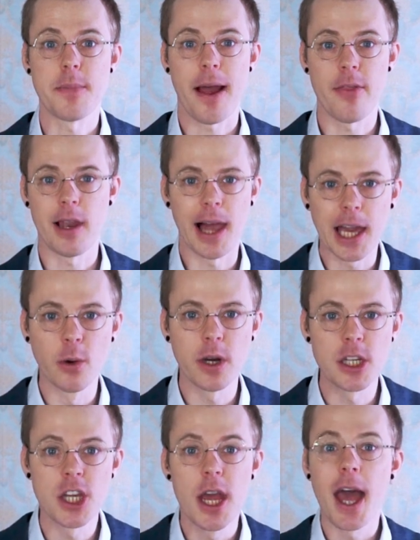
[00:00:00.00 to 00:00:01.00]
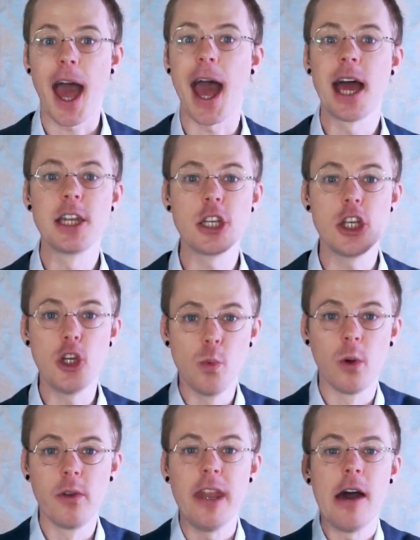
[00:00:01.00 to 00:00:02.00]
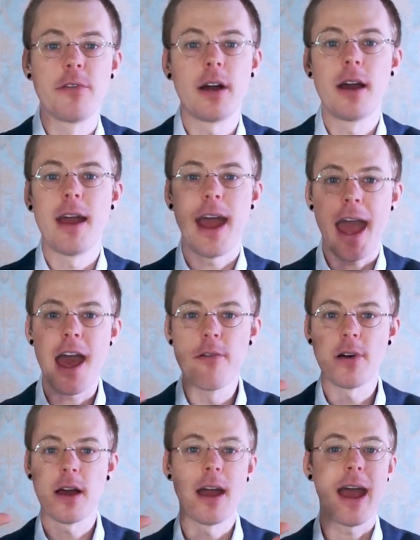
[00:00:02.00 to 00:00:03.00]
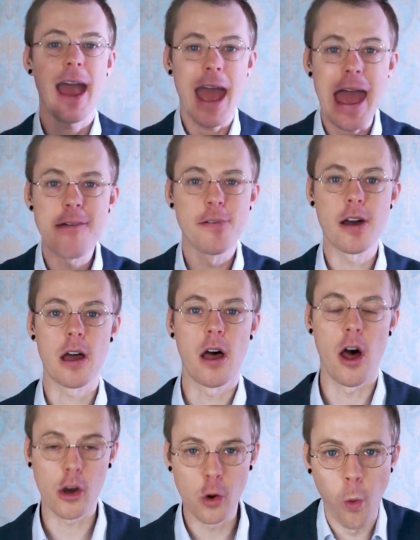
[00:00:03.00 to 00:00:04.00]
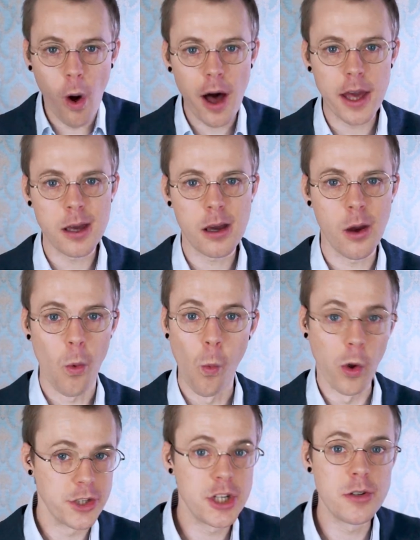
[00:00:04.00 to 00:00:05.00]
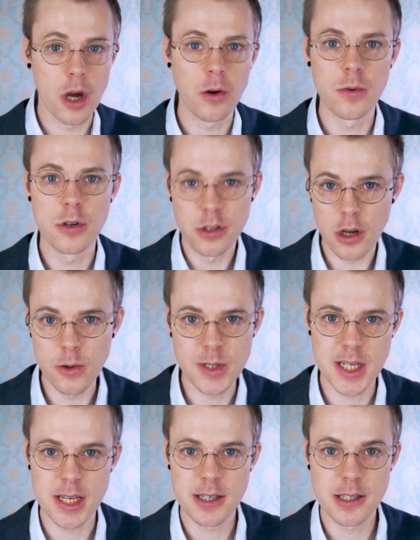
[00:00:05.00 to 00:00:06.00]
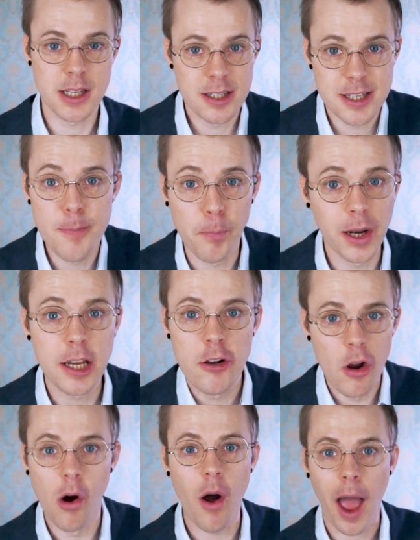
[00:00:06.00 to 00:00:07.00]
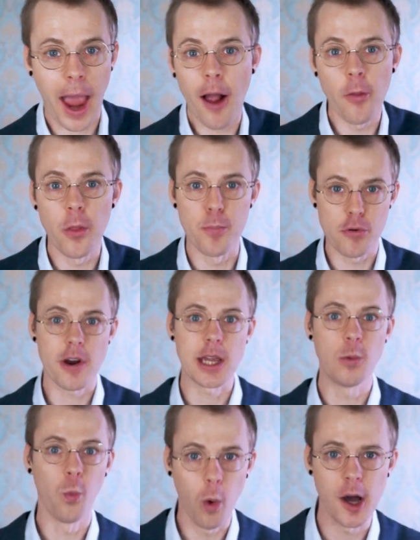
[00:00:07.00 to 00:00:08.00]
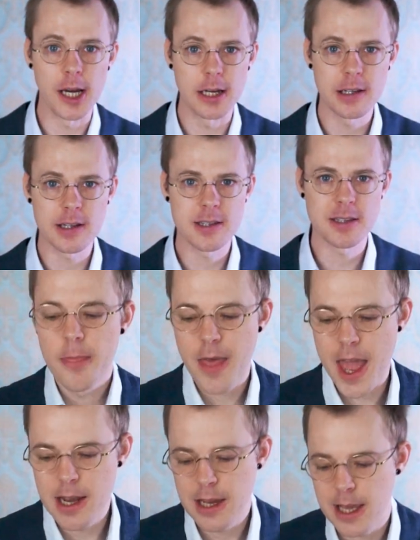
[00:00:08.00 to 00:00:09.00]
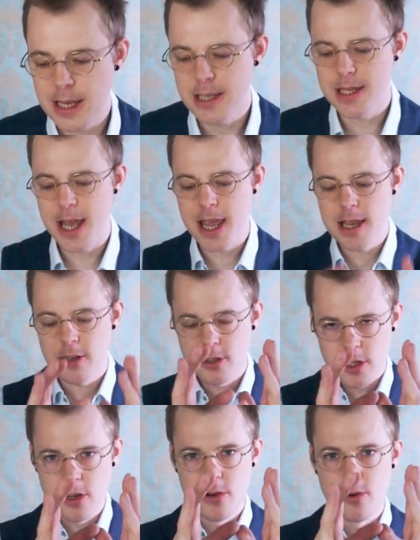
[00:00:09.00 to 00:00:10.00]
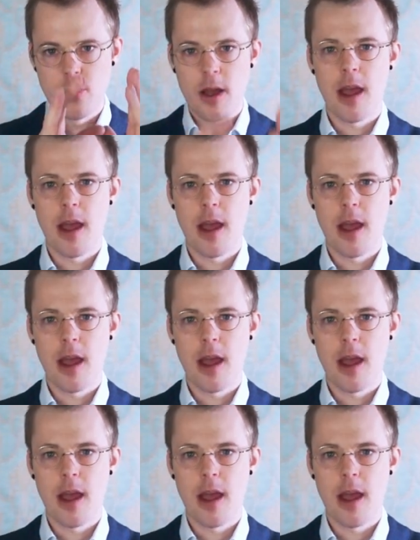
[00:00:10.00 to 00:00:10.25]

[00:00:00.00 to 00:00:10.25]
about the language and you will never, ever, ever acquire what you don't notice. That's simply not how the brain works. Then in day two